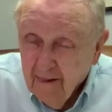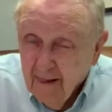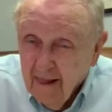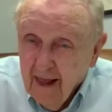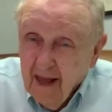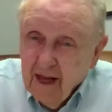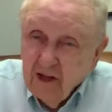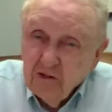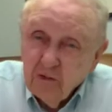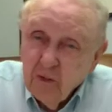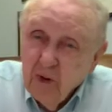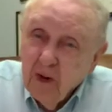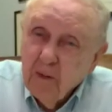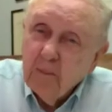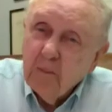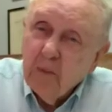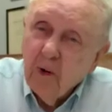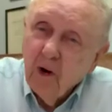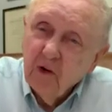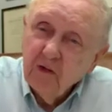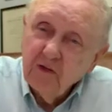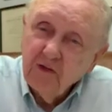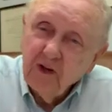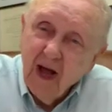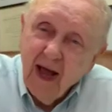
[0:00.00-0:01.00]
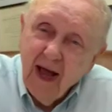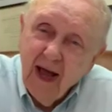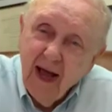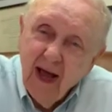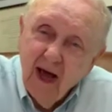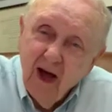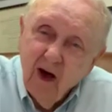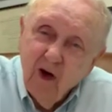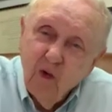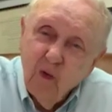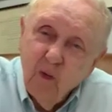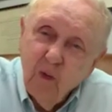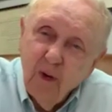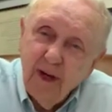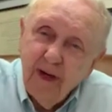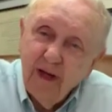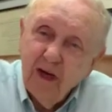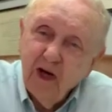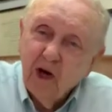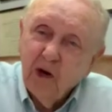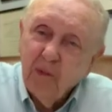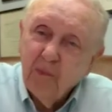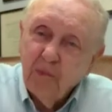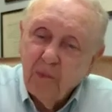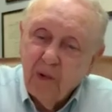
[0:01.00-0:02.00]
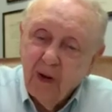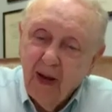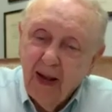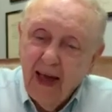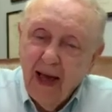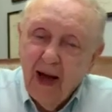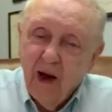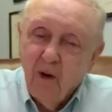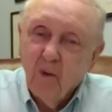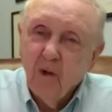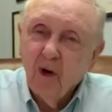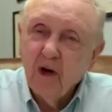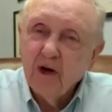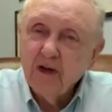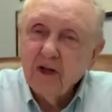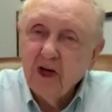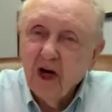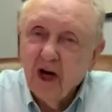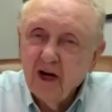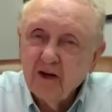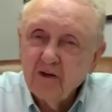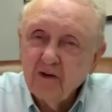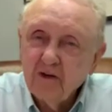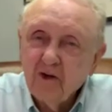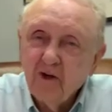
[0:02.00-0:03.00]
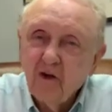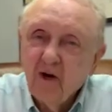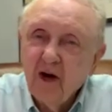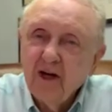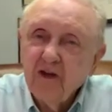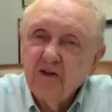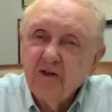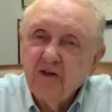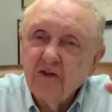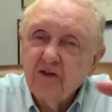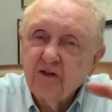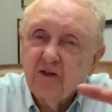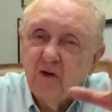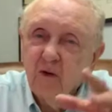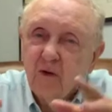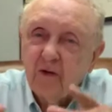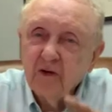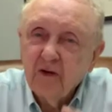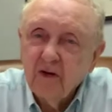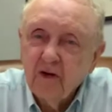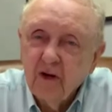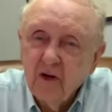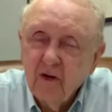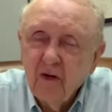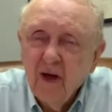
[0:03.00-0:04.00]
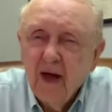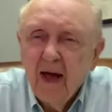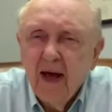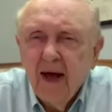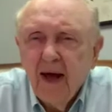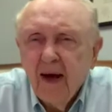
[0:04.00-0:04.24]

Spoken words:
As we approach how we apply what God's grace is going to do,